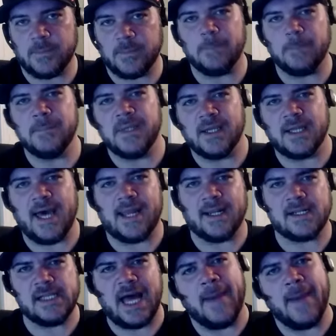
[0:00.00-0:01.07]
helped me kind
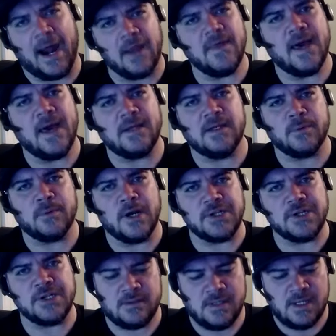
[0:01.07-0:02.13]
of climb out of that
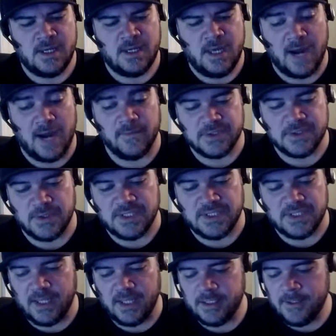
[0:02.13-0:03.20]
depression ever so
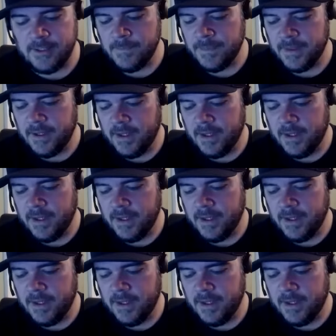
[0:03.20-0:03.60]
slightly,